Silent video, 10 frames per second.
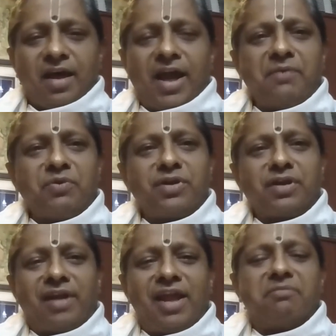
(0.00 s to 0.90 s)
I
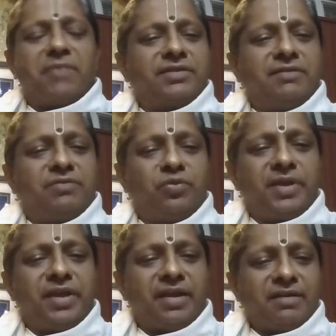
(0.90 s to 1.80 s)
wouldn't claim myself to
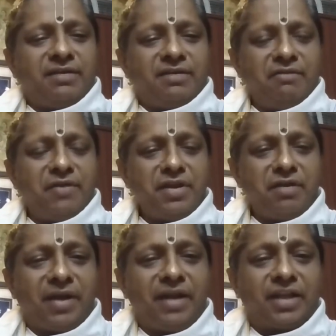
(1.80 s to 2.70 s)
be a very
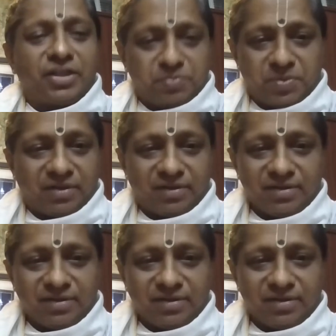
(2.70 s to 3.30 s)
great expert.